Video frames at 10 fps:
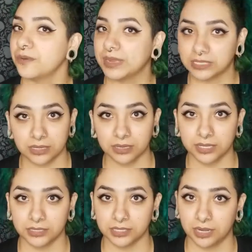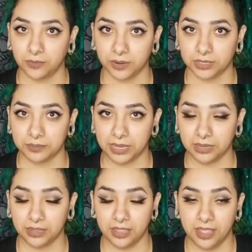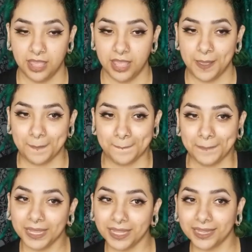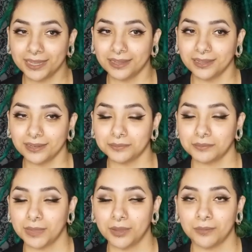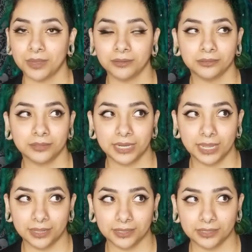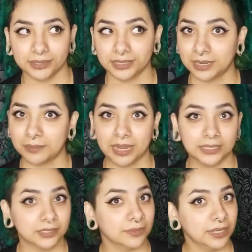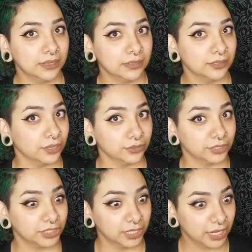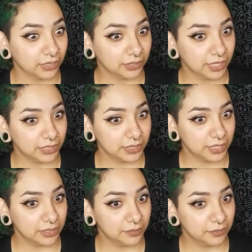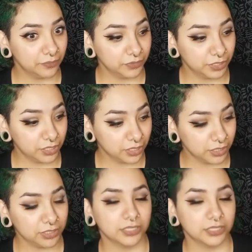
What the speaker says: my stockings that I wanted to make. But my wandering eye, I said I might as well go check out that damn yarn.